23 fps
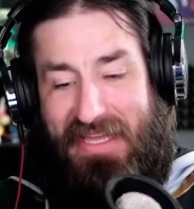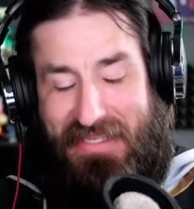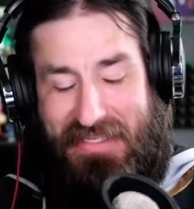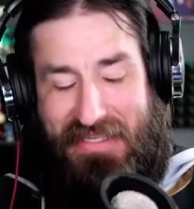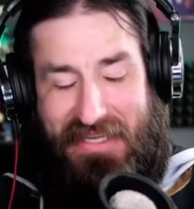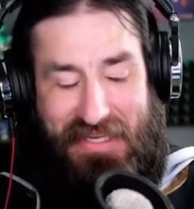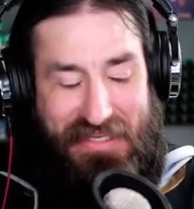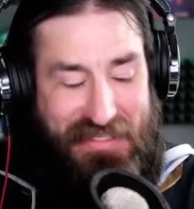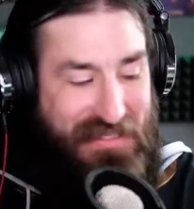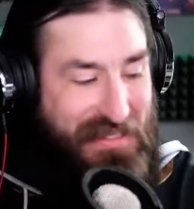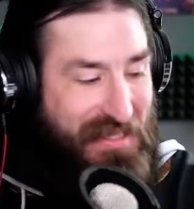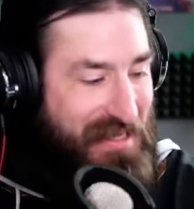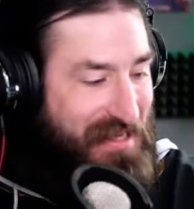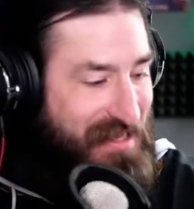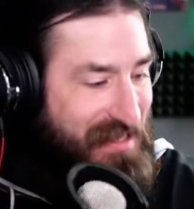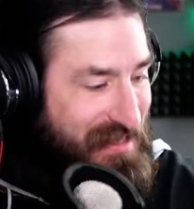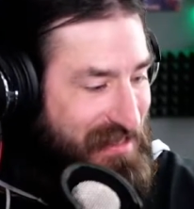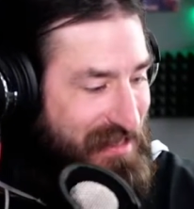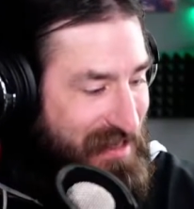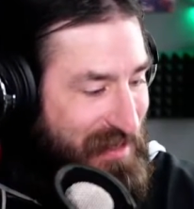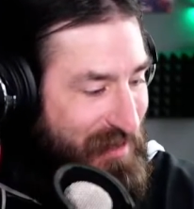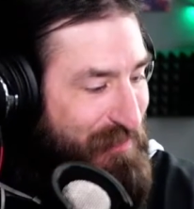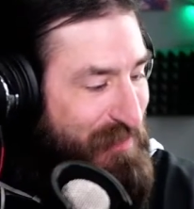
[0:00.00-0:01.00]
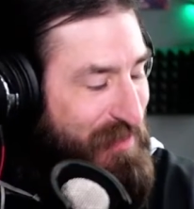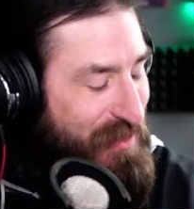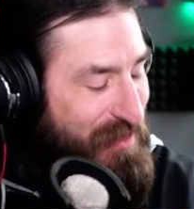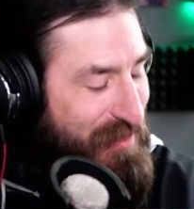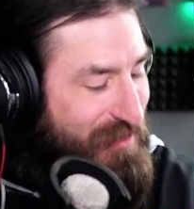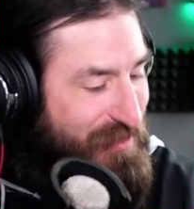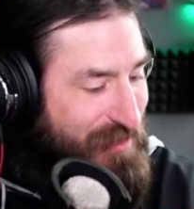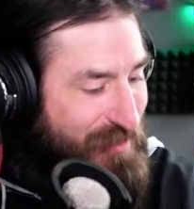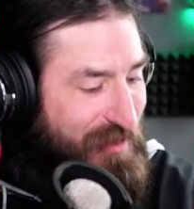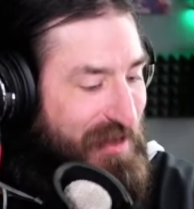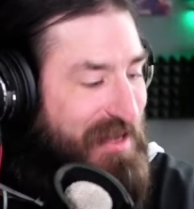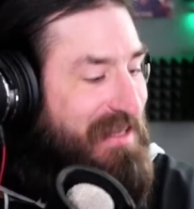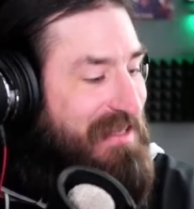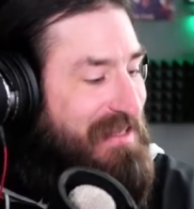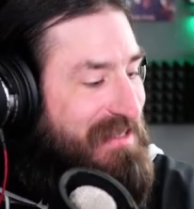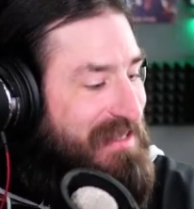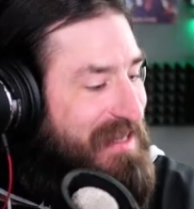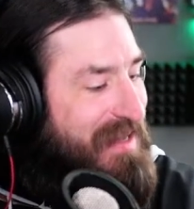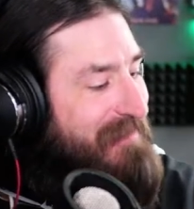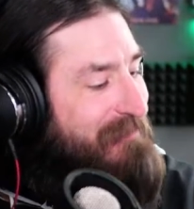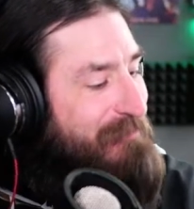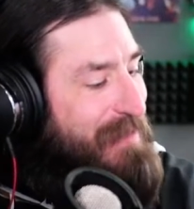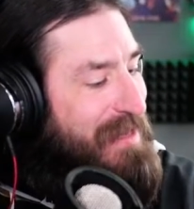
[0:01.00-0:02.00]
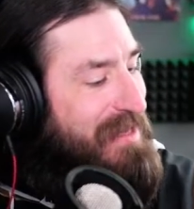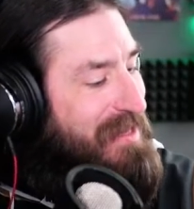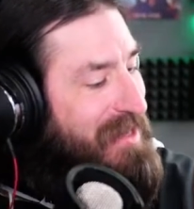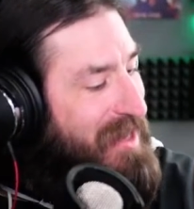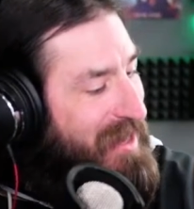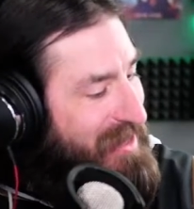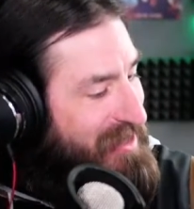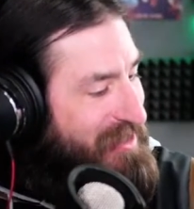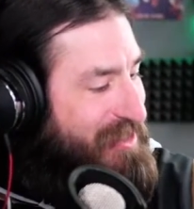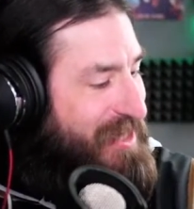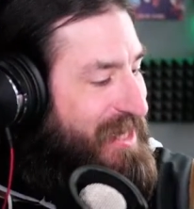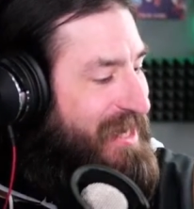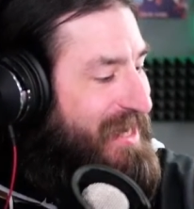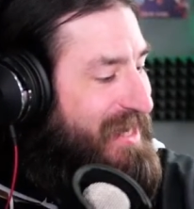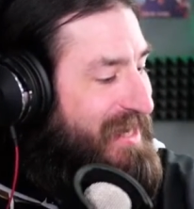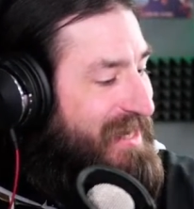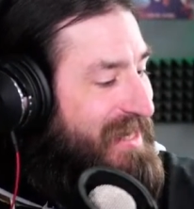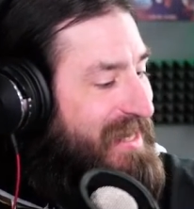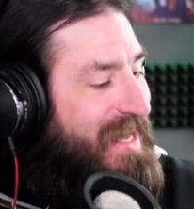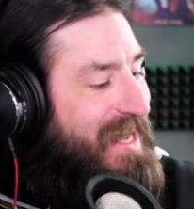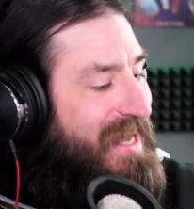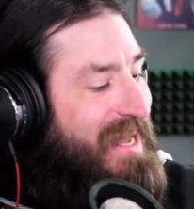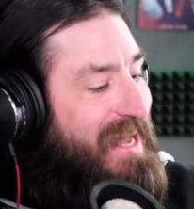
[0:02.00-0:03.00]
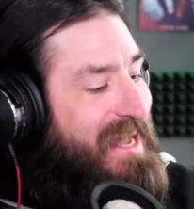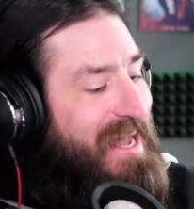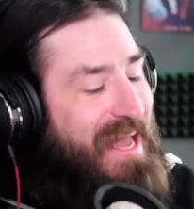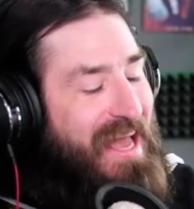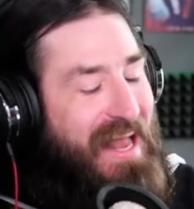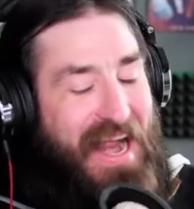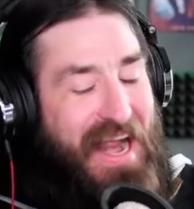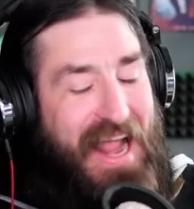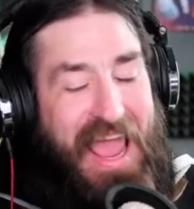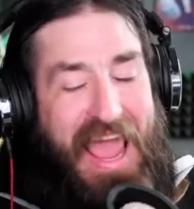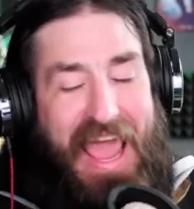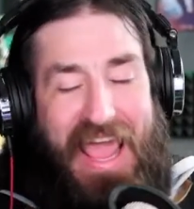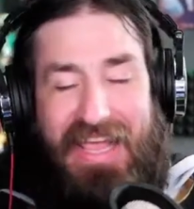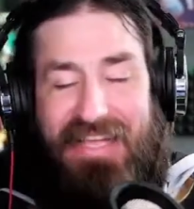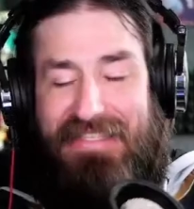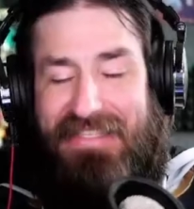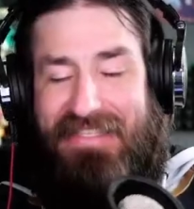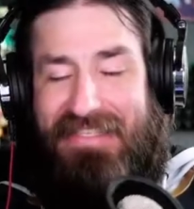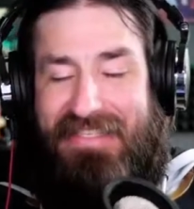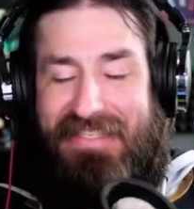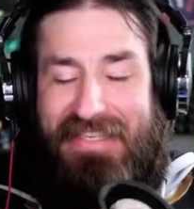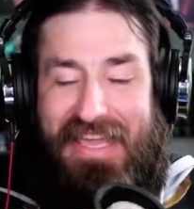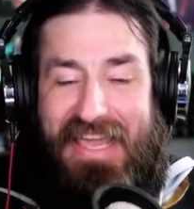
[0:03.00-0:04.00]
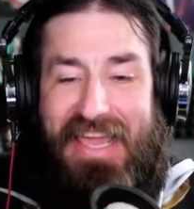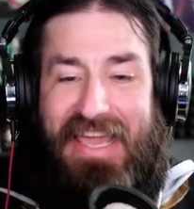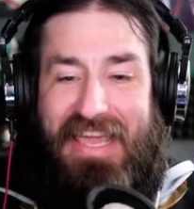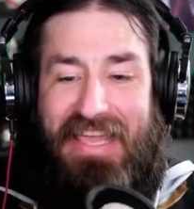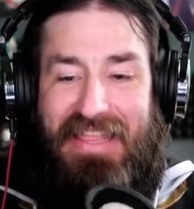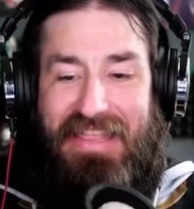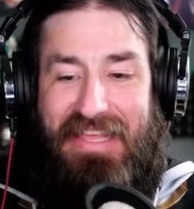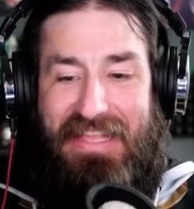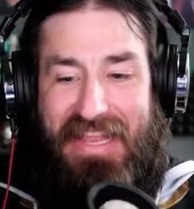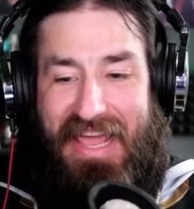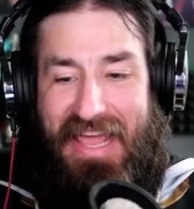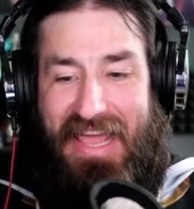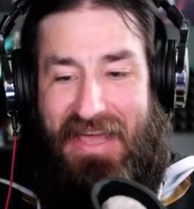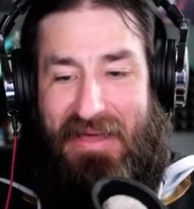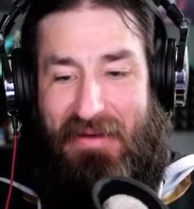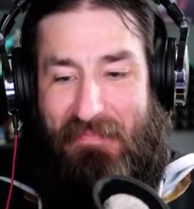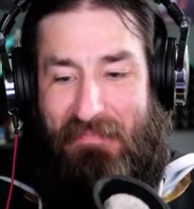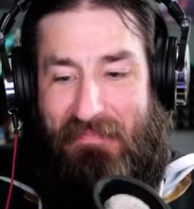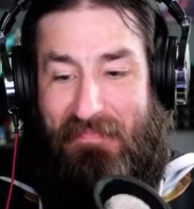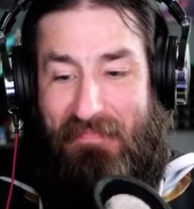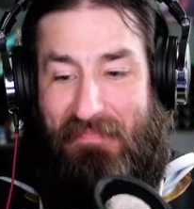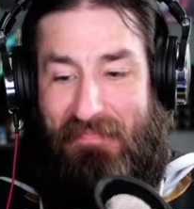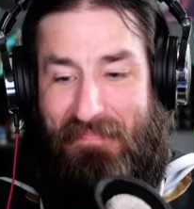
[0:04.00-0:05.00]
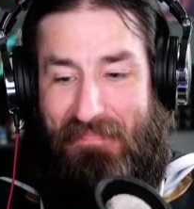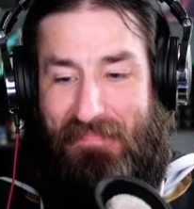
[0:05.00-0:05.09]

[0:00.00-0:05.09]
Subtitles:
It's because the computer screens give me nausea, and I hate seeing the damn